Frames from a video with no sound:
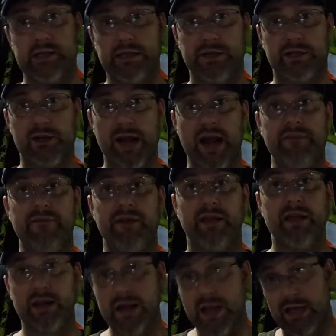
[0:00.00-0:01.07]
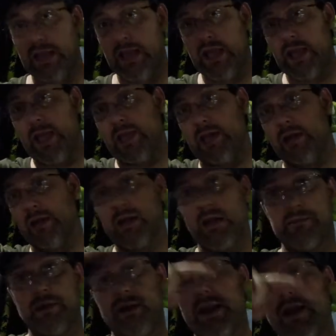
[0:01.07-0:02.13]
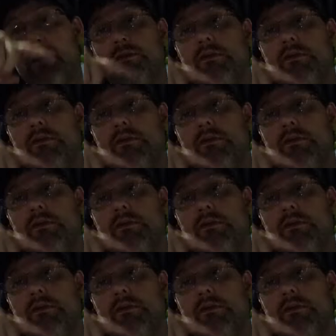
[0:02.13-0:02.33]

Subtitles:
of traffic in LA and coming down